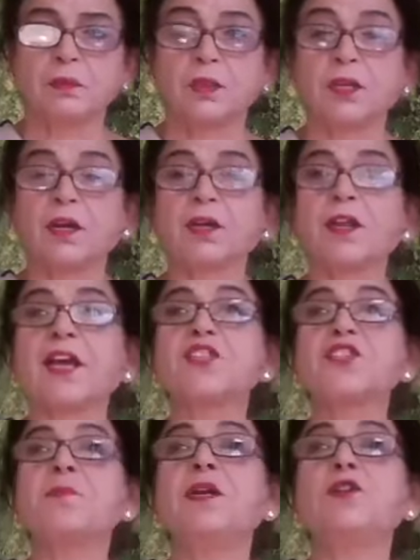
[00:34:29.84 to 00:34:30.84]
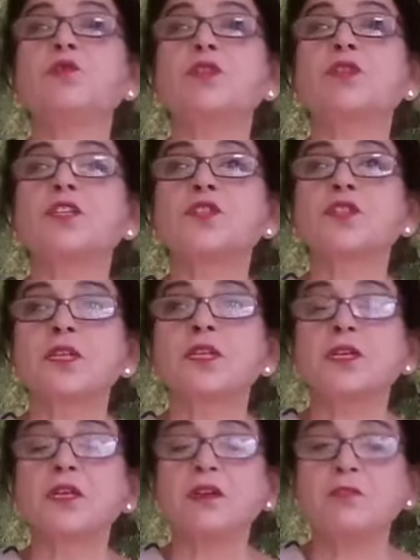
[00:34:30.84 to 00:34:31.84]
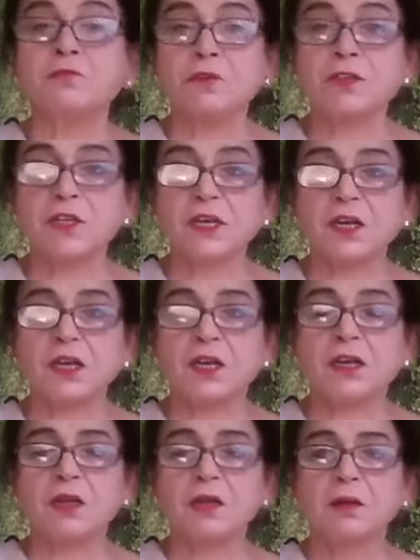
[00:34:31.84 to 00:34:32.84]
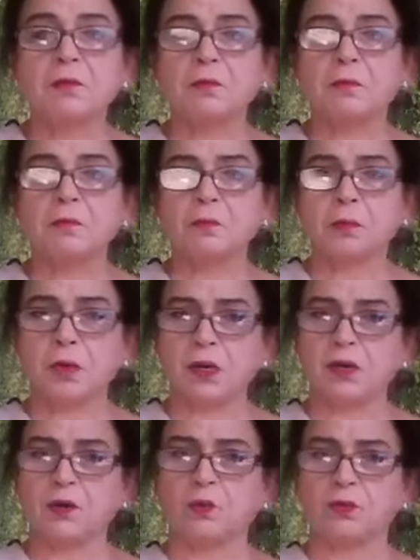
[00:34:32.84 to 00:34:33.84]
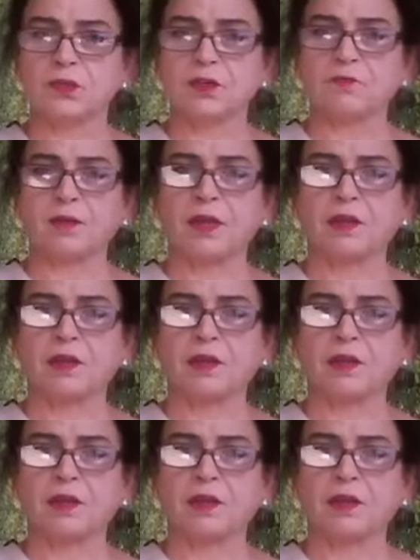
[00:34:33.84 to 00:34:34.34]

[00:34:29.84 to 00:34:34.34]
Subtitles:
The attachment to this physical world goes away.